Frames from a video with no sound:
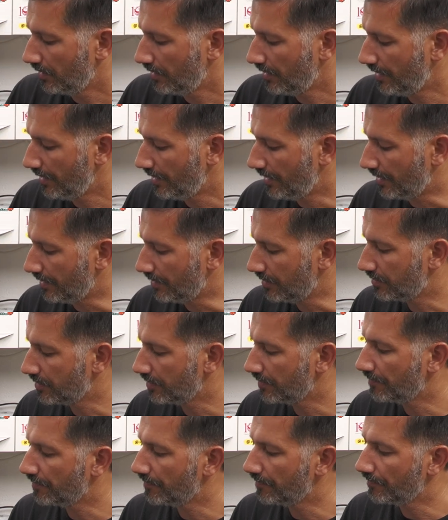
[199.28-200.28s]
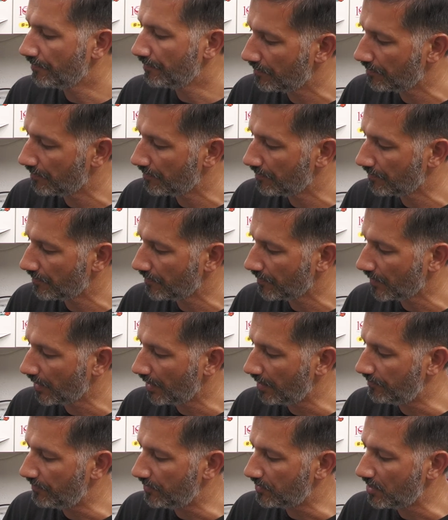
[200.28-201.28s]
And
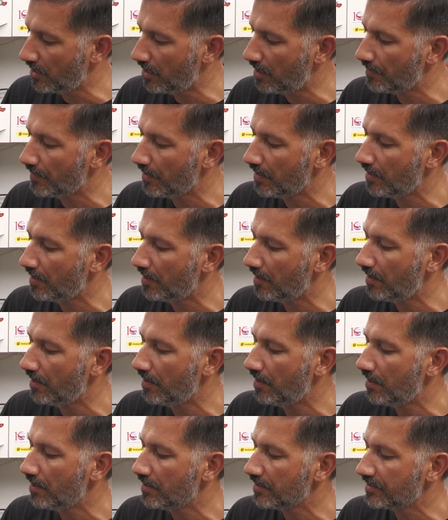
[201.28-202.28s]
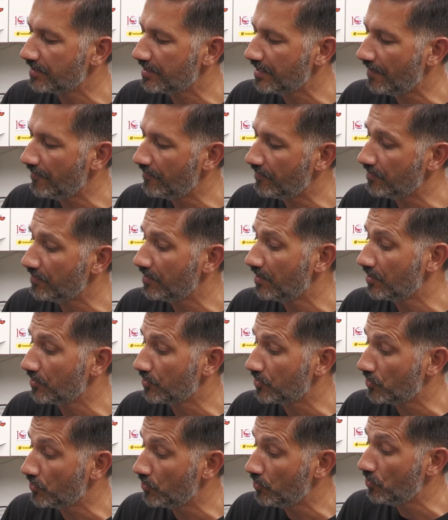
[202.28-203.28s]
a Futaba
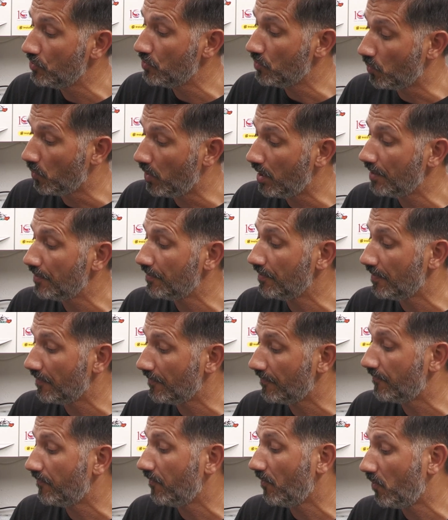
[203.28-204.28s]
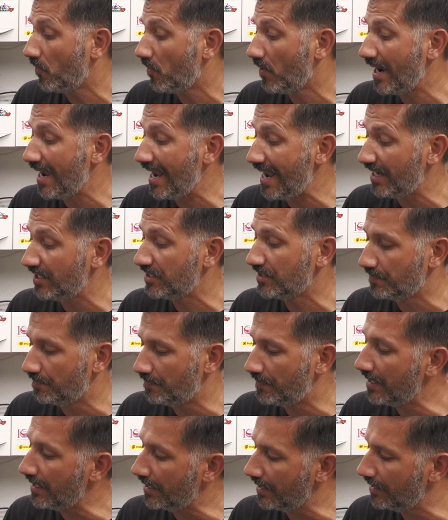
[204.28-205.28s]

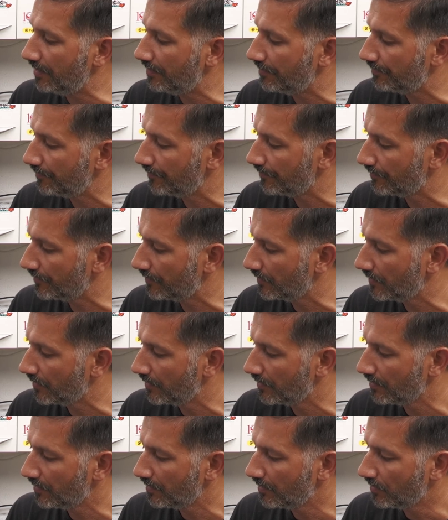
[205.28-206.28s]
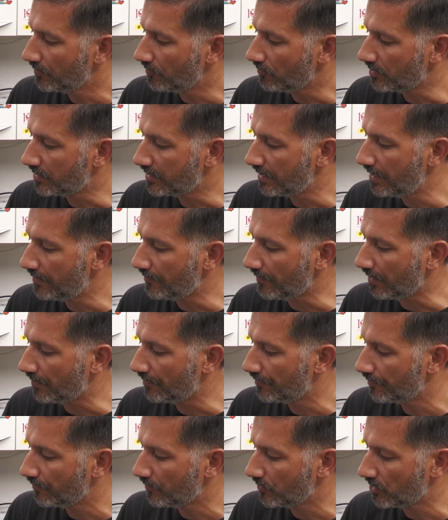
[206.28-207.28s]
R7214SB receiver,
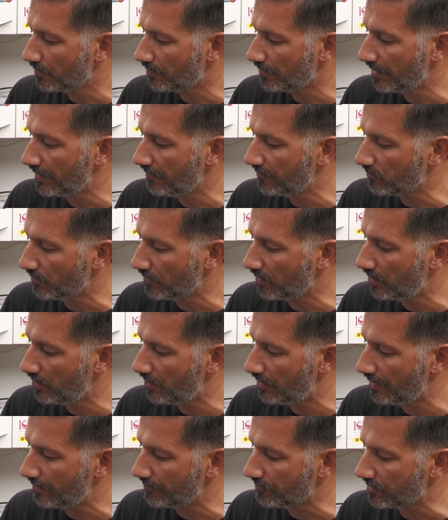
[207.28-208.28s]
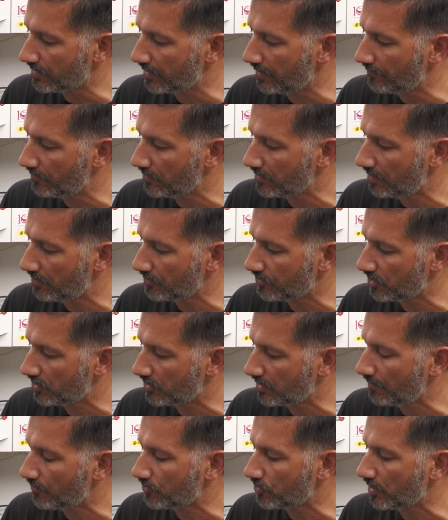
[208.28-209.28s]
which I believe is one of the high-end receivers. I'll
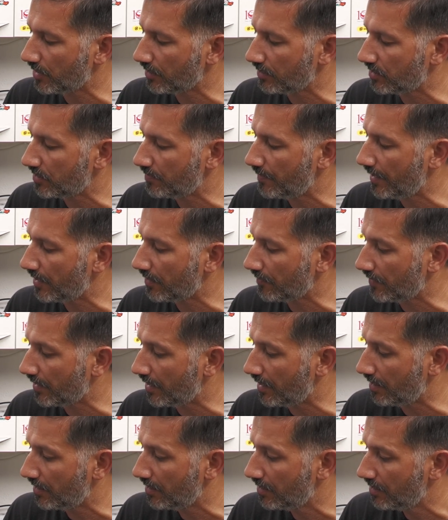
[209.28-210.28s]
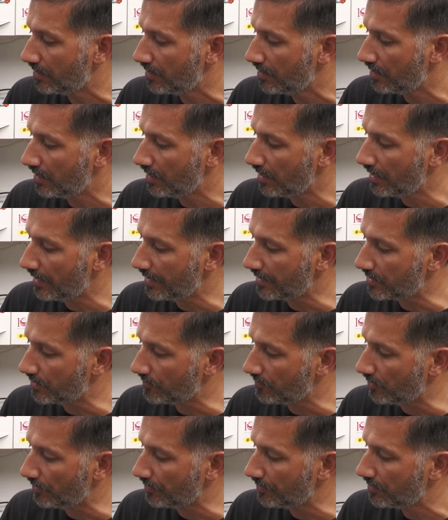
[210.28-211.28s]
just double check the spec of that
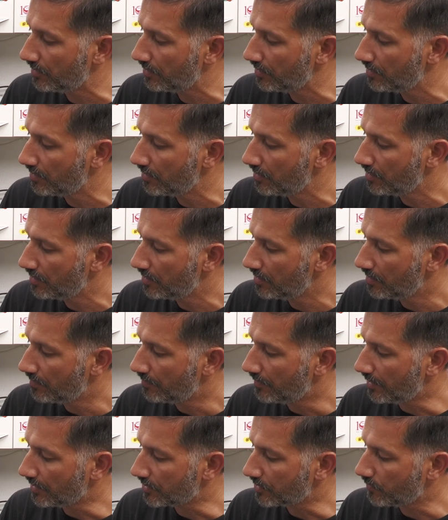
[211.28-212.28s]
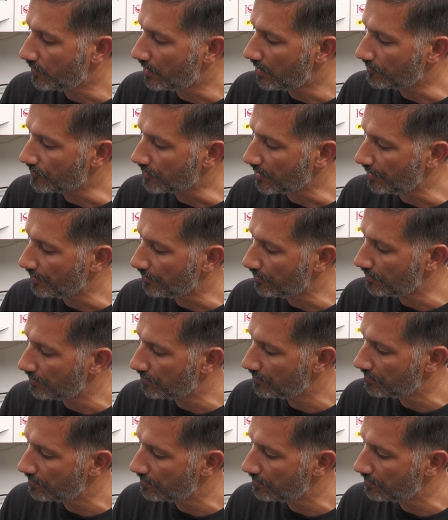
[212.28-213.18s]
later on. That's 12 channel.